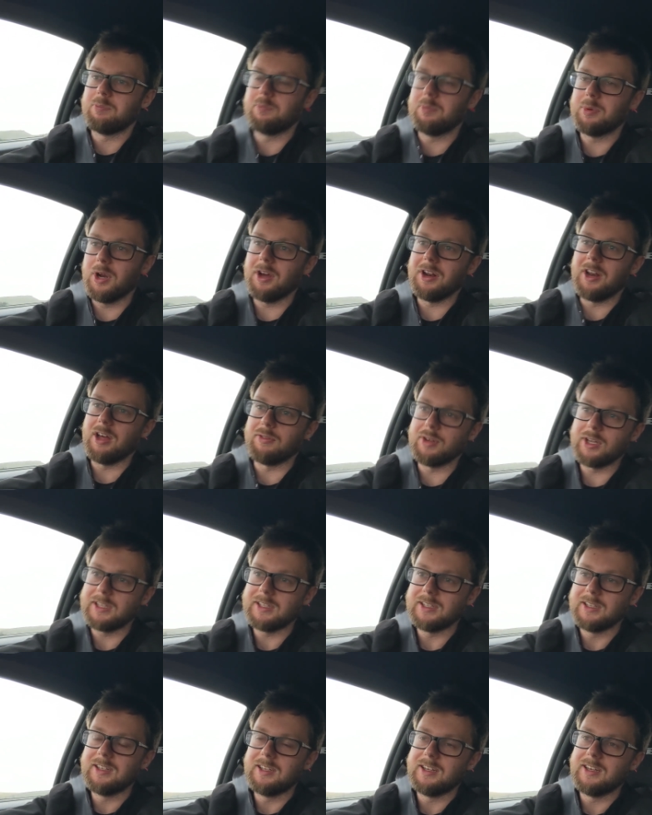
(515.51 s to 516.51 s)
but I love it,
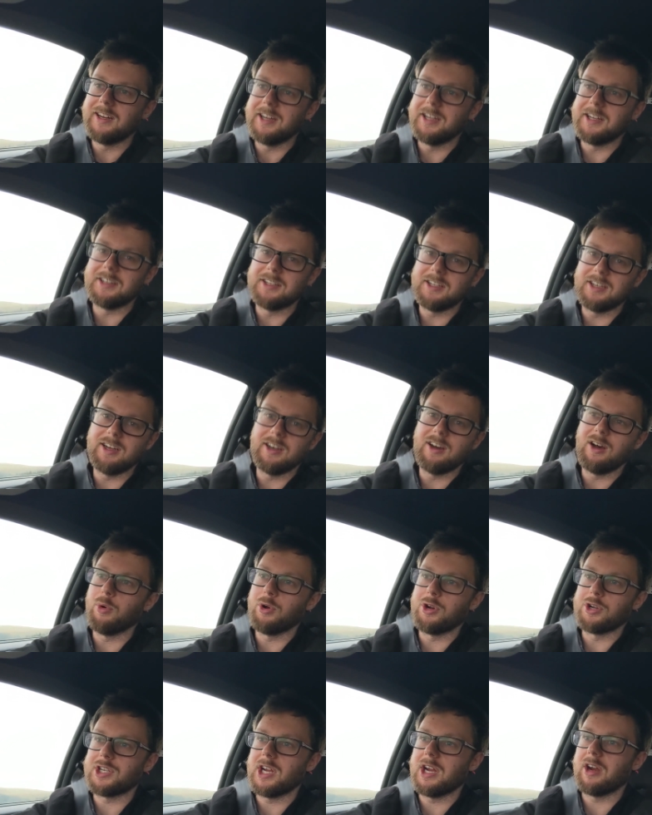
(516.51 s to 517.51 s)
and I
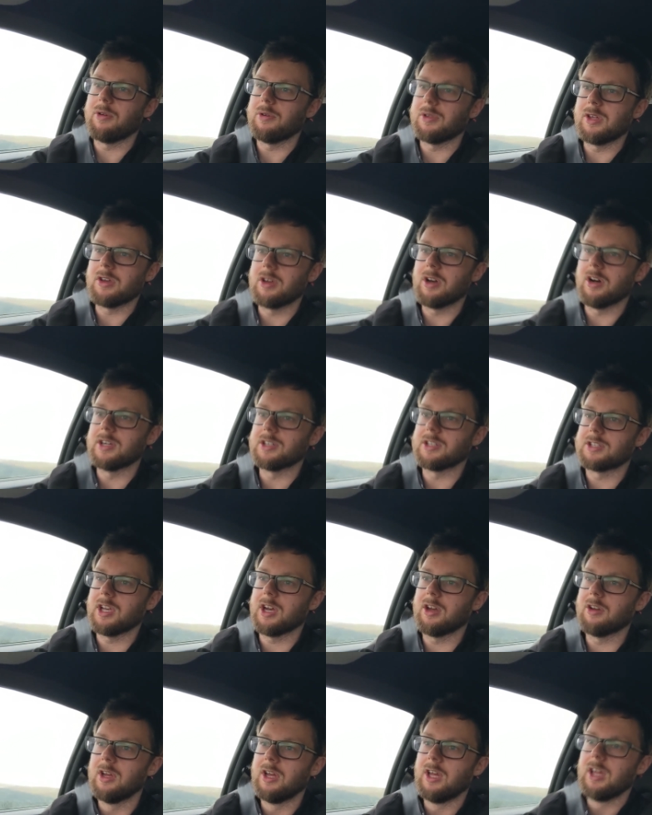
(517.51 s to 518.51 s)
want to share it with you guys. So
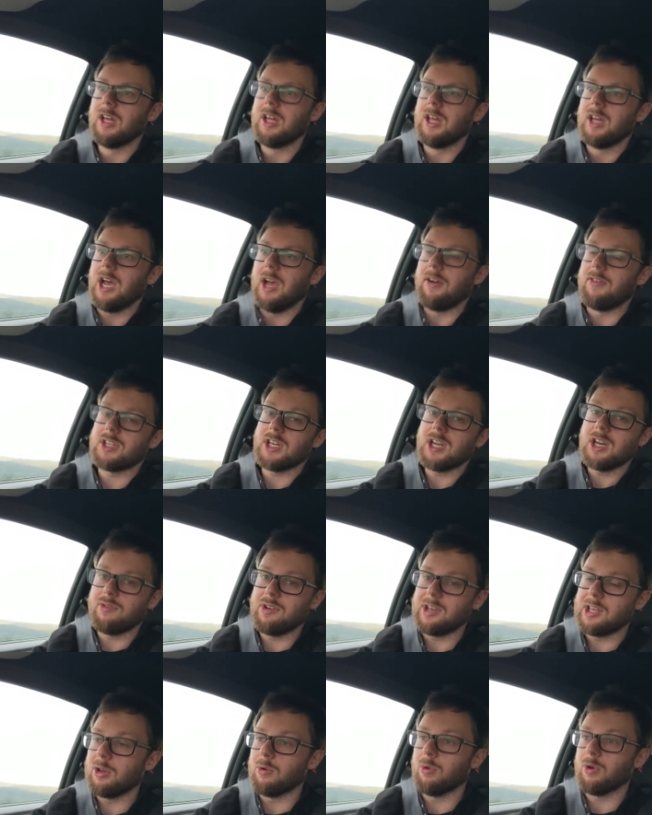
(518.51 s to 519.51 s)
if there's
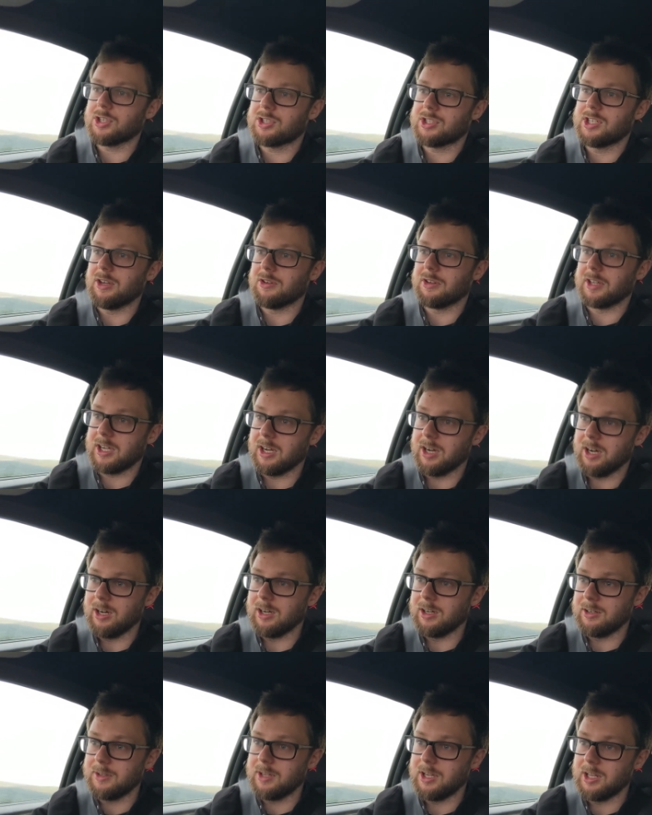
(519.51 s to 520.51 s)
anything you want to see on the
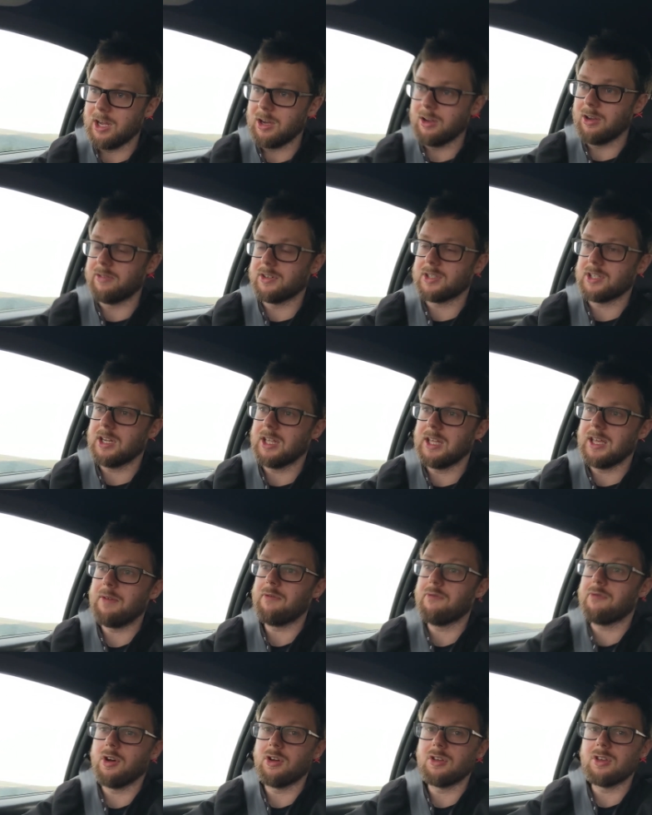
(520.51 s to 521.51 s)
car, you know, if there's any
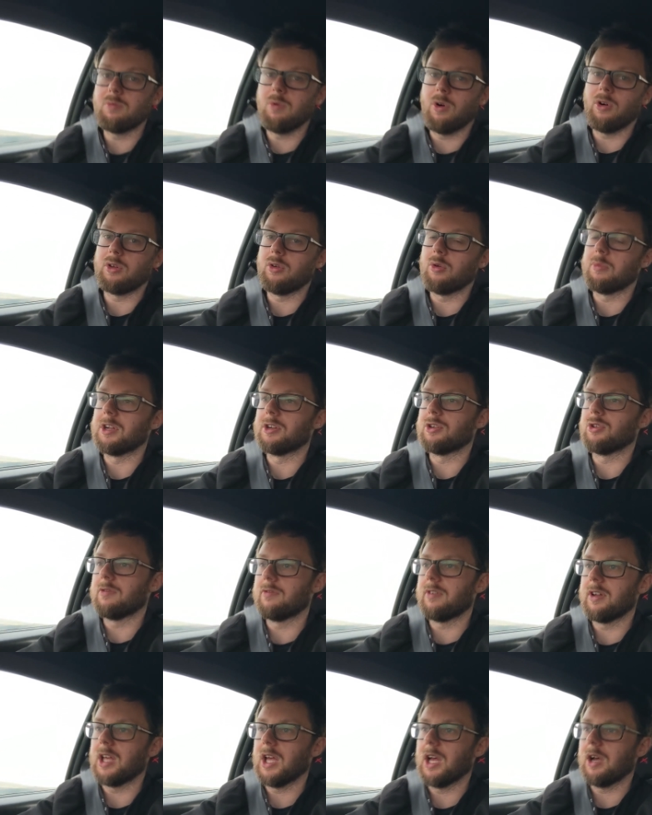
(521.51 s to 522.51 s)
info you want me to do a
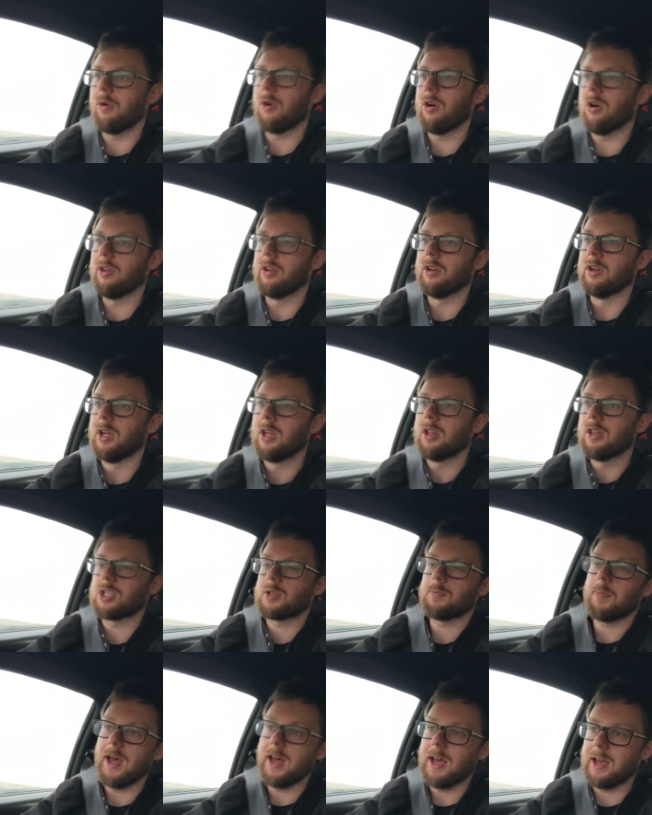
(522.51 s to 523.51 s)
video on the
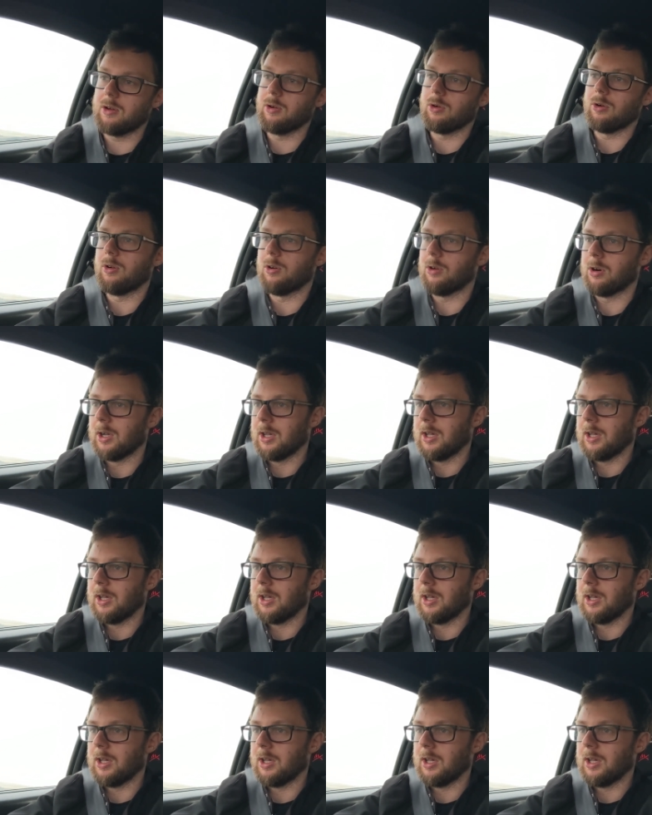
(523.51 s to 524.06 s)
spec, or,